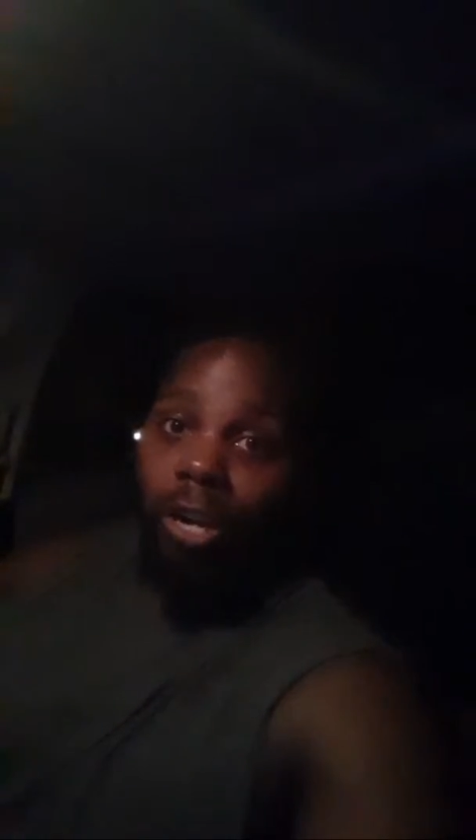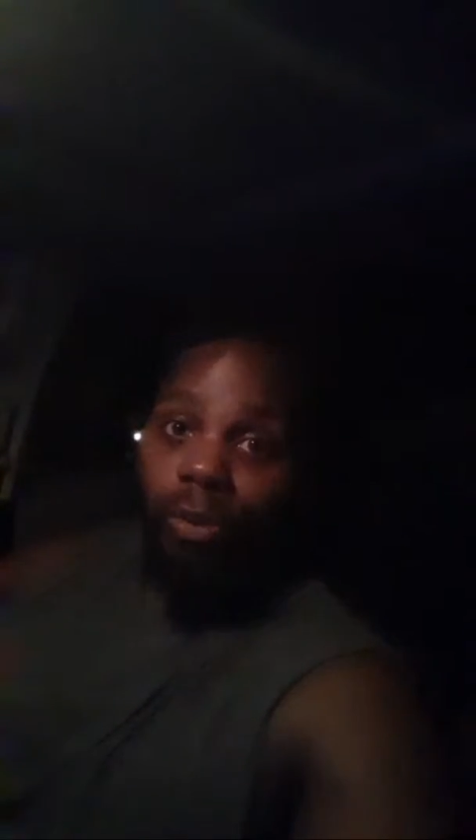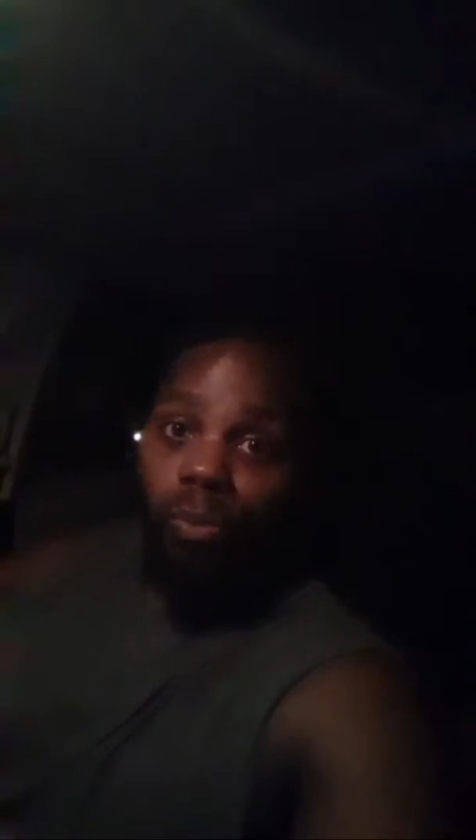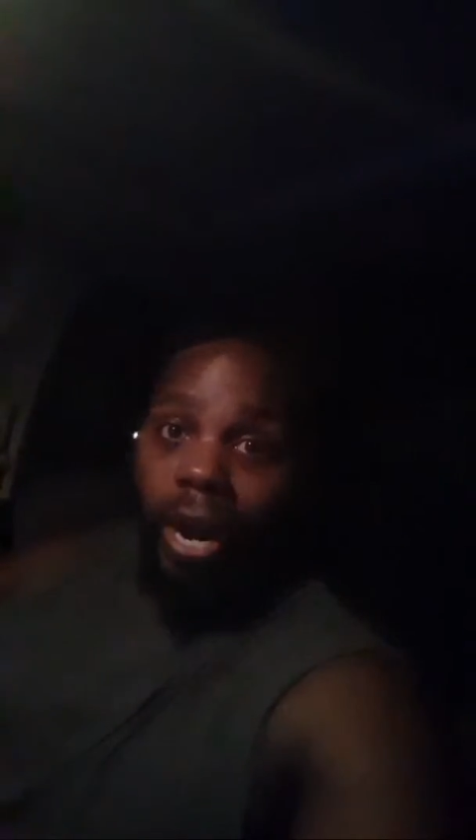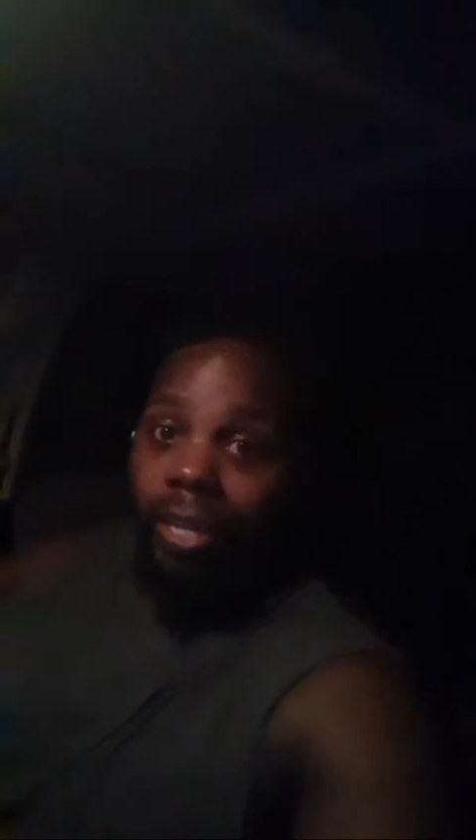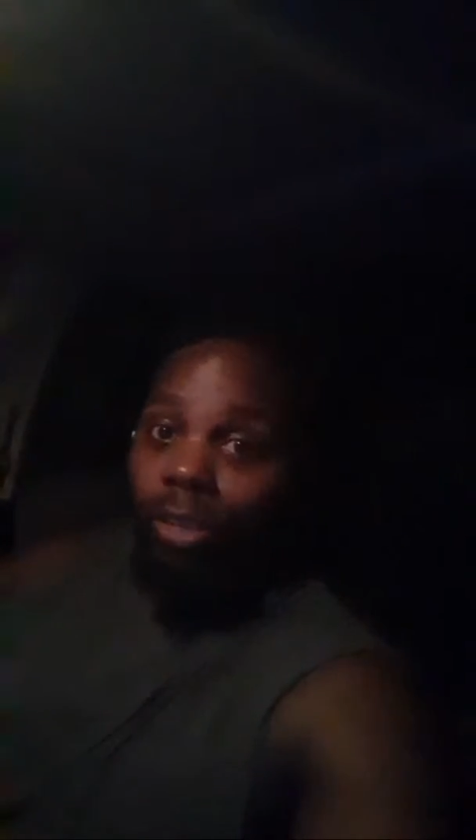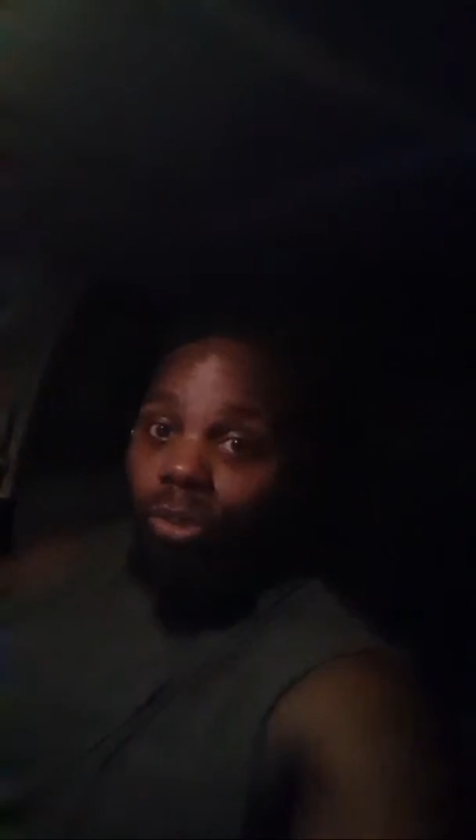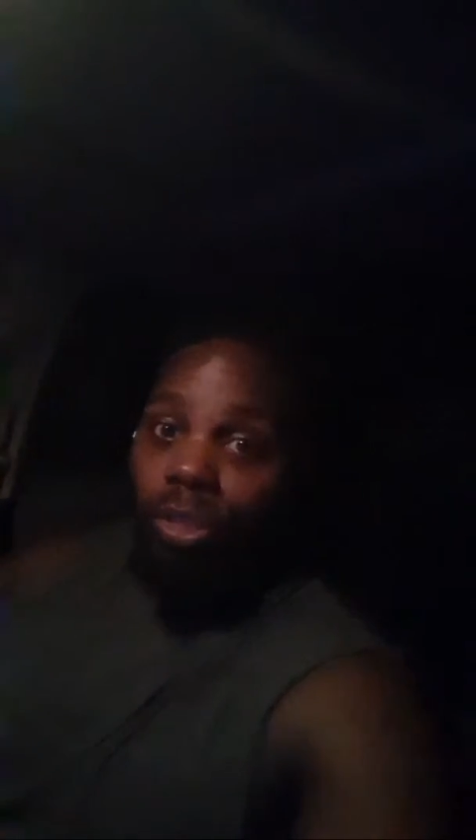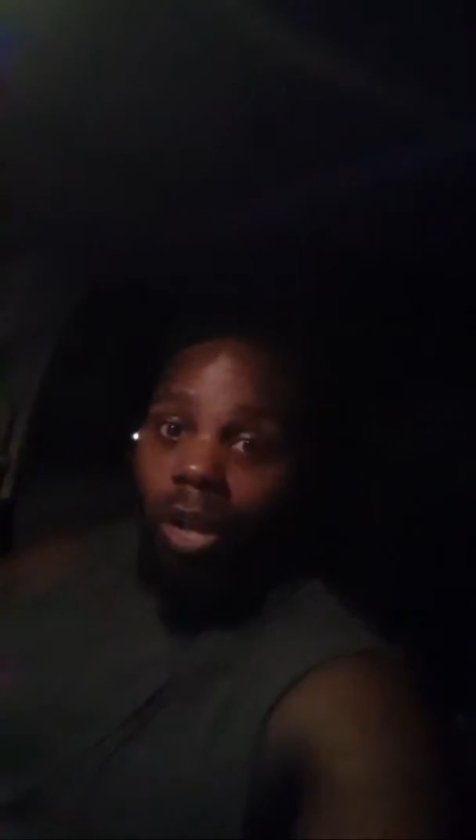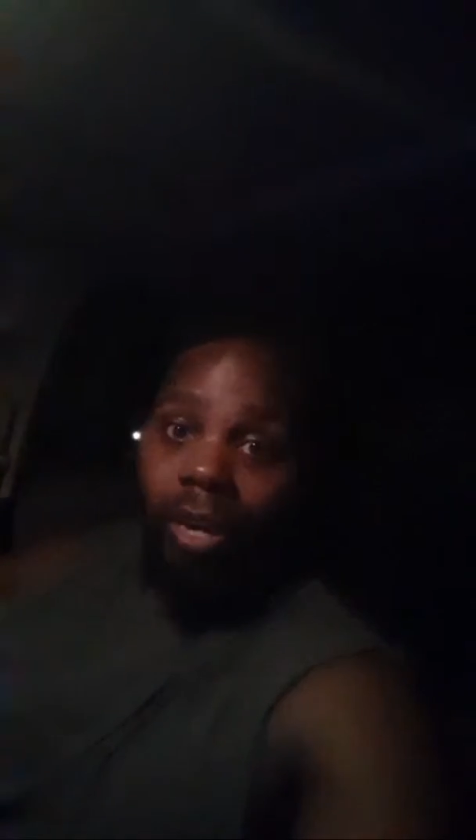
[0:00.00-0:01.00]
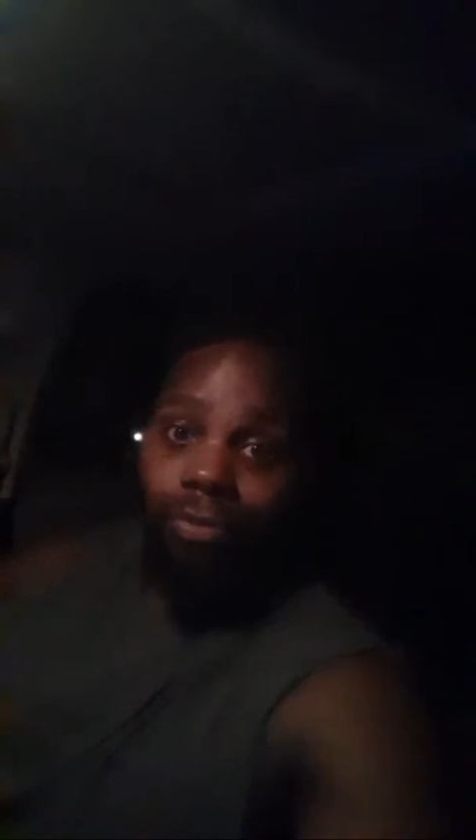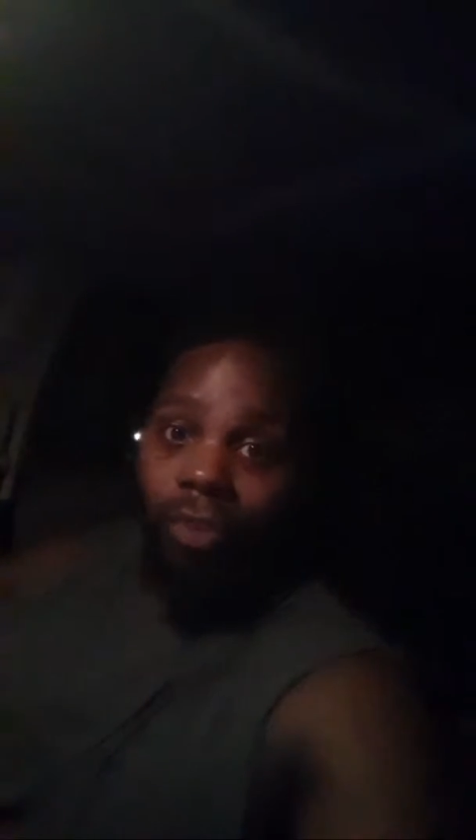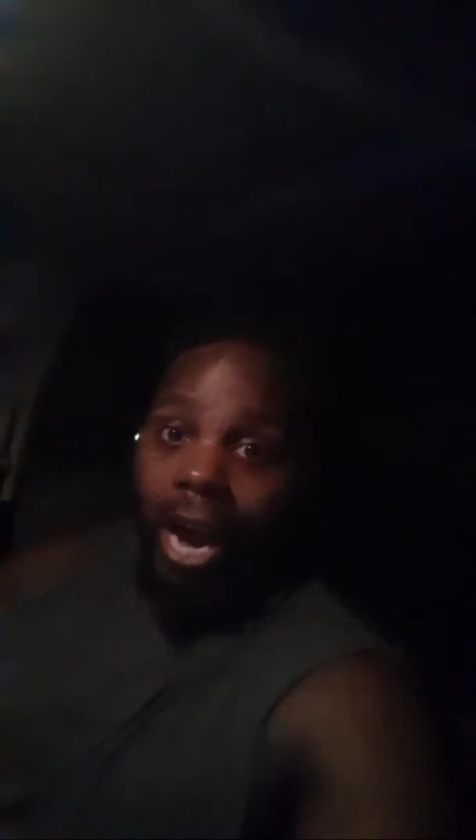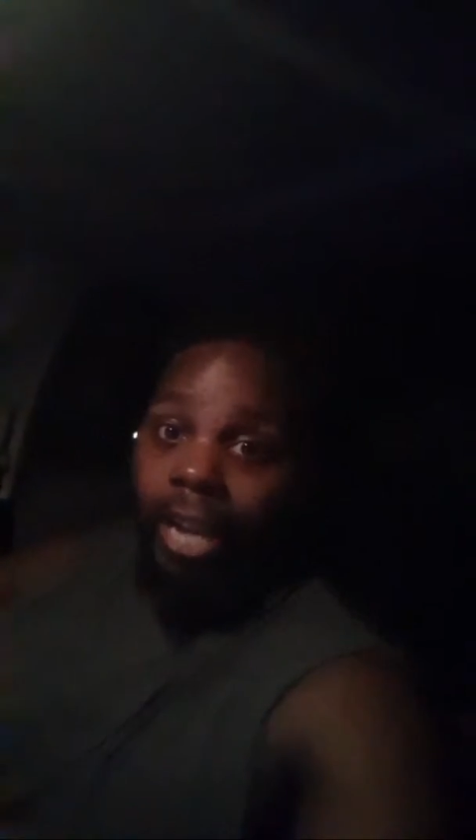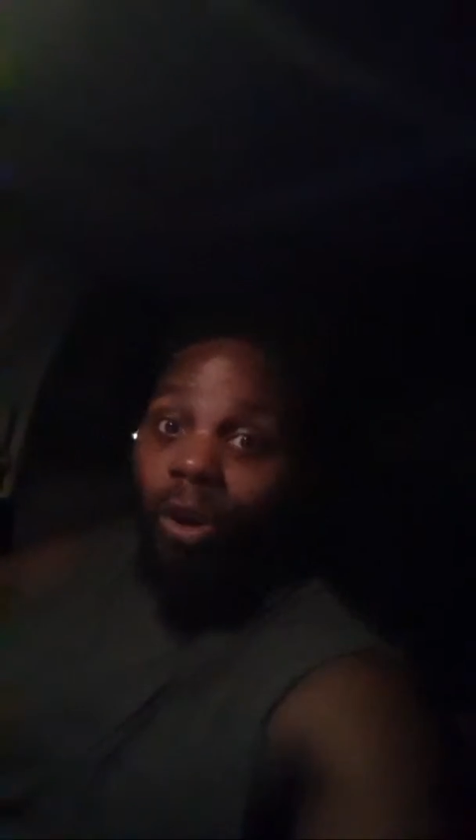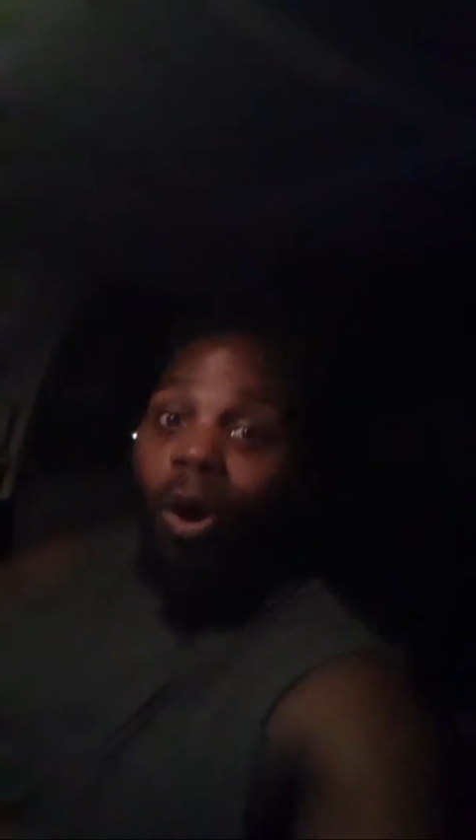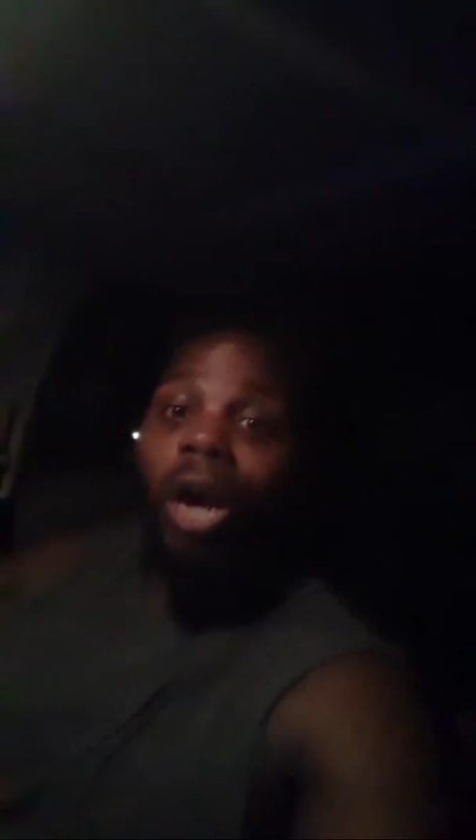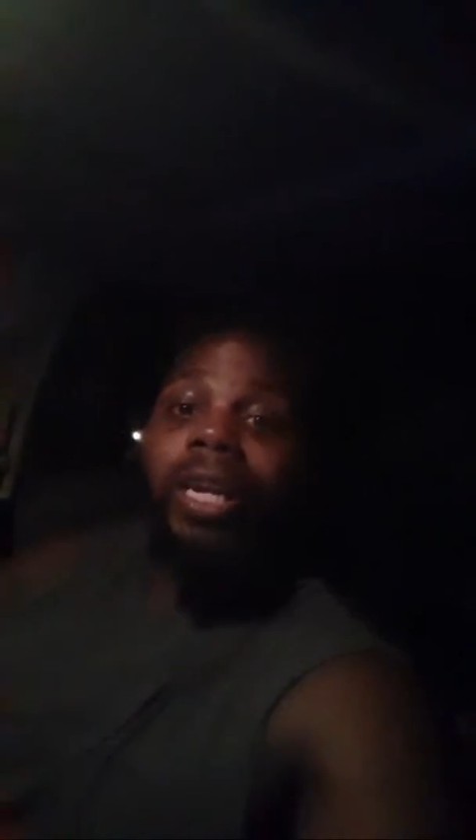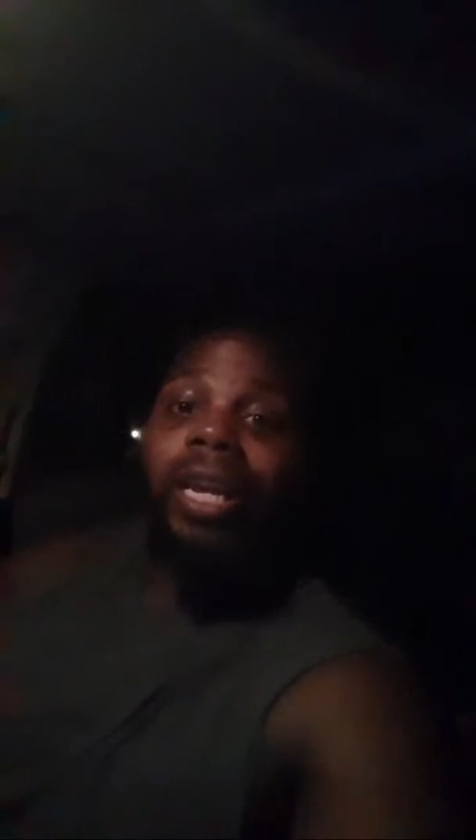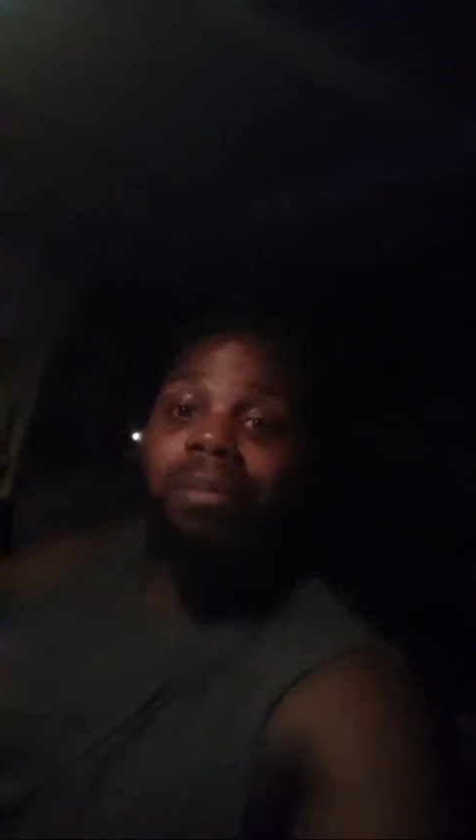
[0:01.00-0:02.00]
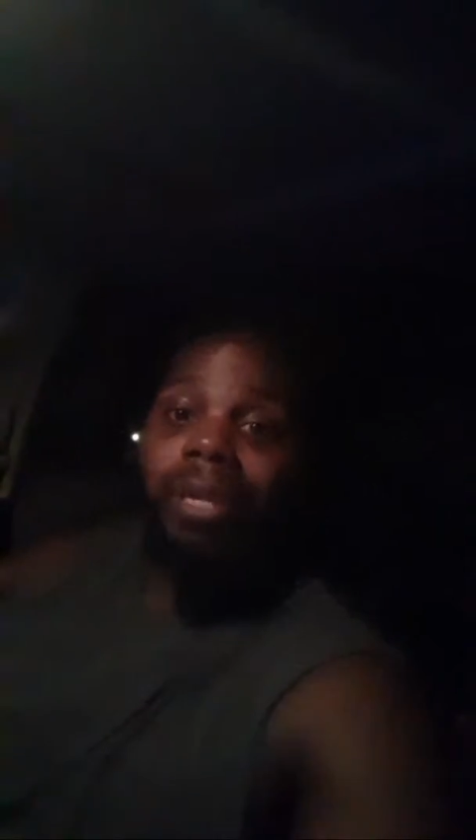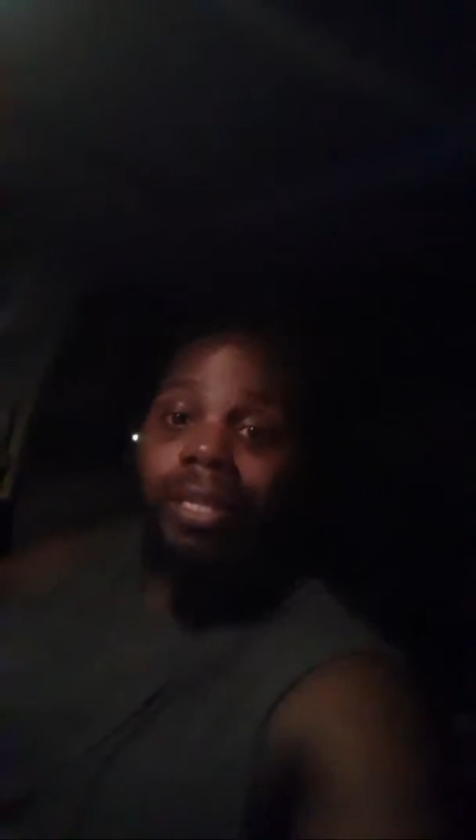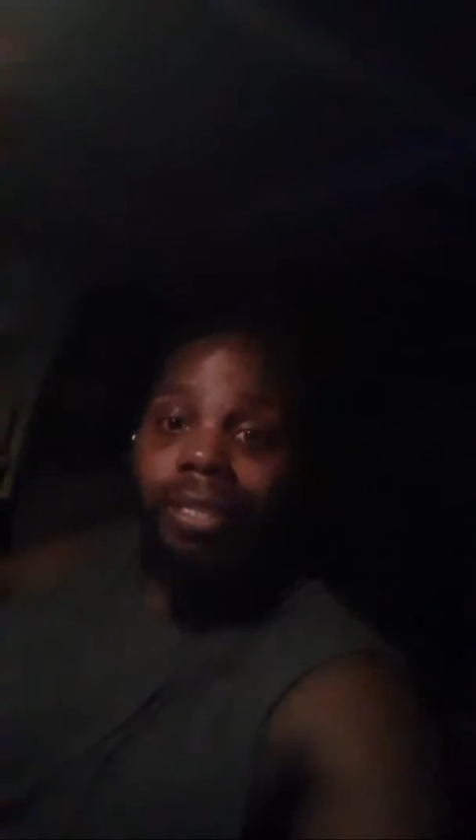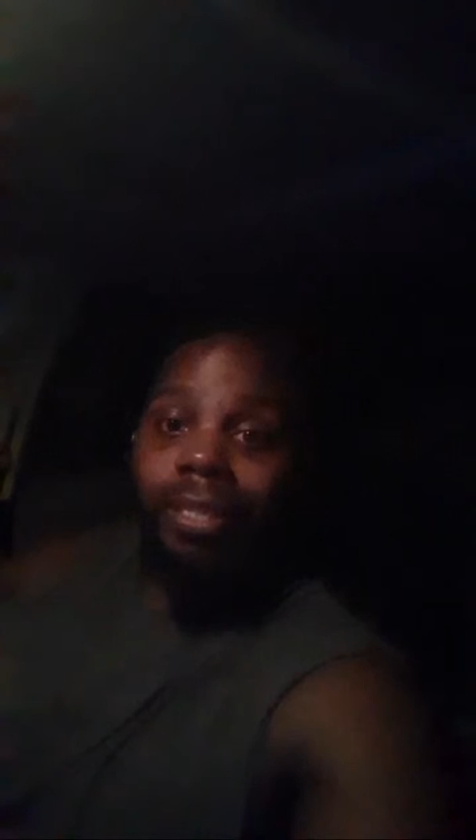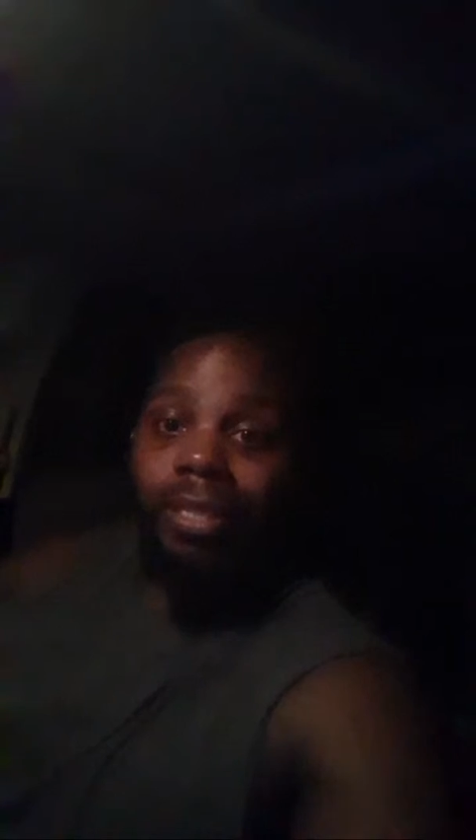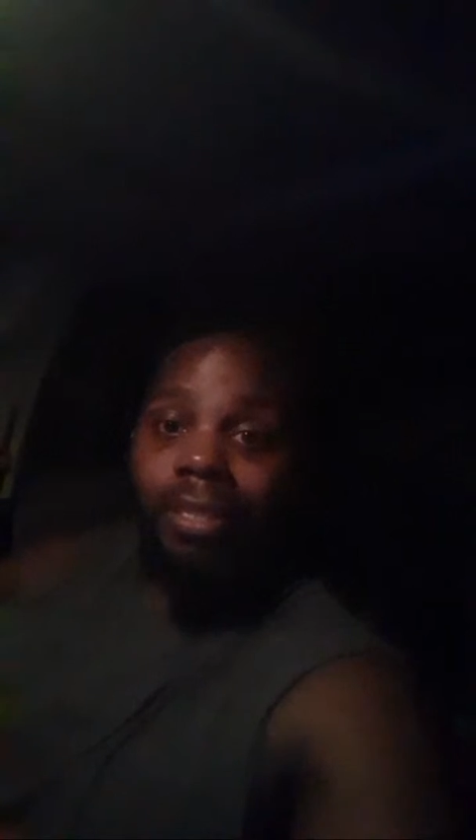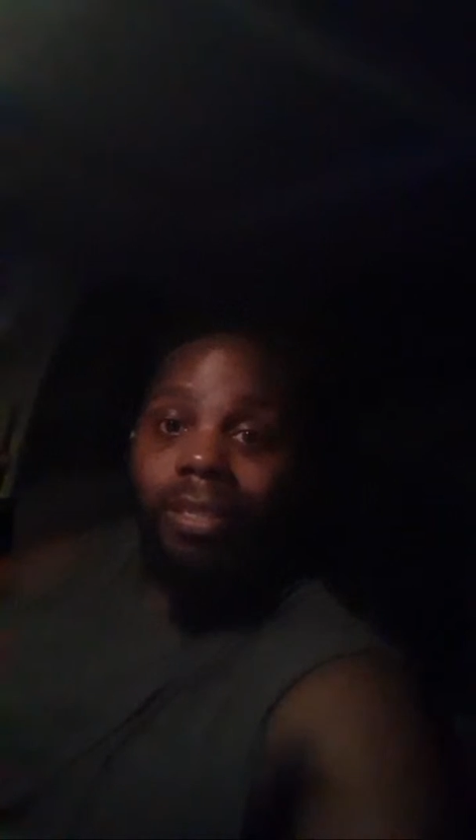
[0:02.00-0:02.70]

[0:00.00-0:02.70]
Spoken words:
to find your demons.